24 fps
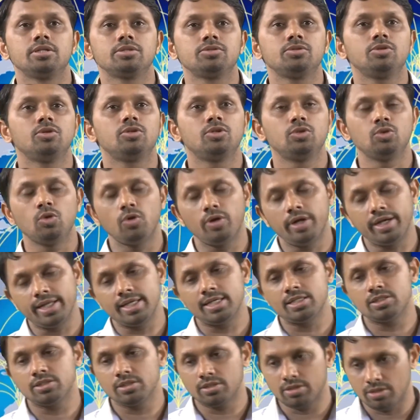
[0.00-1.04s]
So, though it
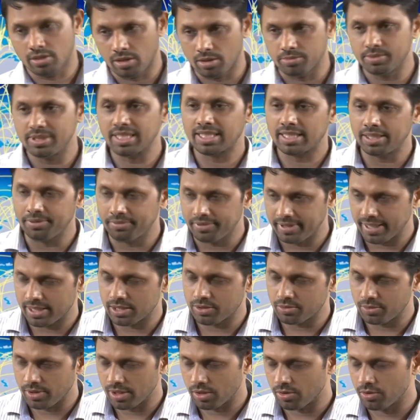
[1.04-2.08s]
is objective
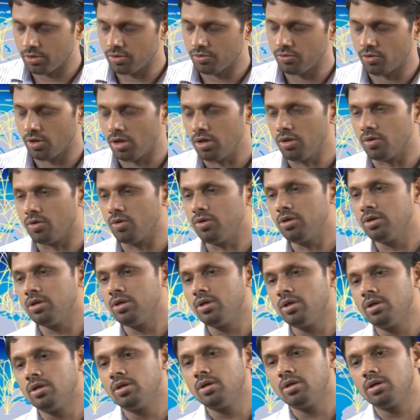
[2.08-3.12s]
test we are going to follow
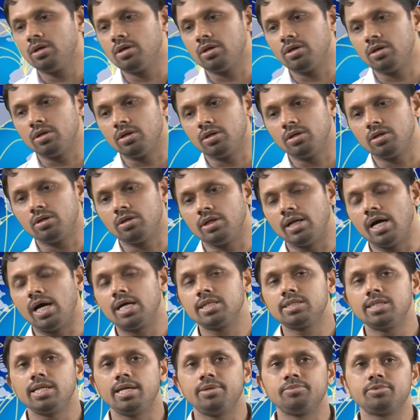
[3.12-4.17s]

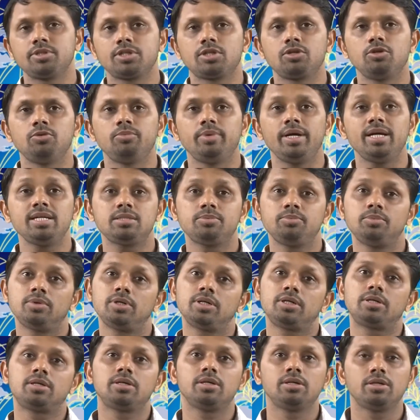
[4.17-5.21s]
largely MCQ based,
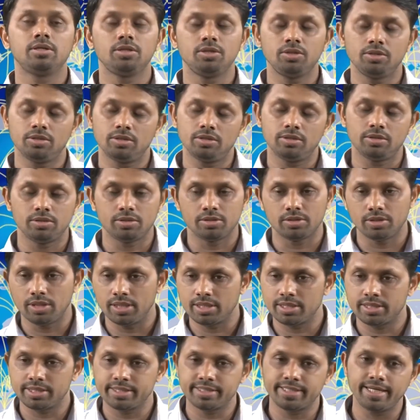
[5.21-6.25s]
but a
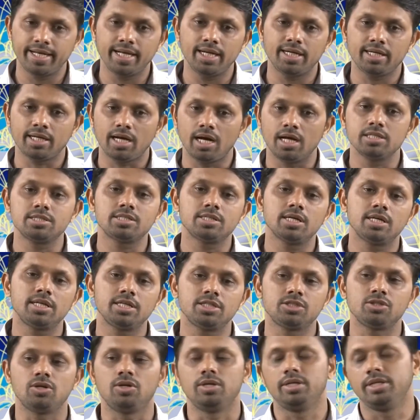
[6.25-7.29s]
straight answer
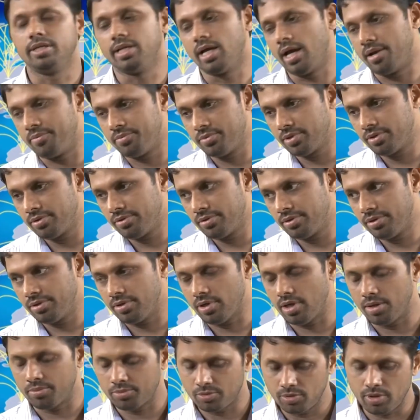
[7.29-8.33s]
is not derived,
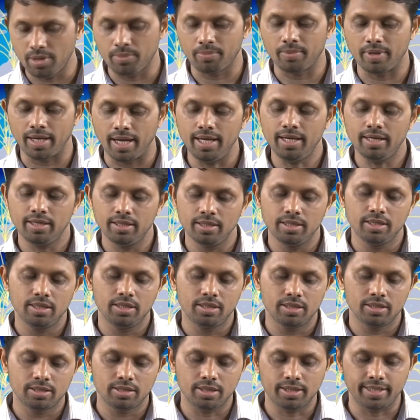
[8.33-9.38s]
you have to apply
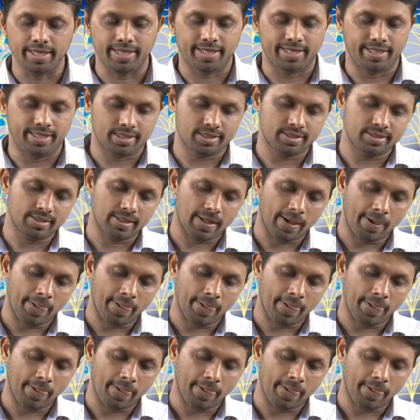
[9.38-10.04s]
the techniques.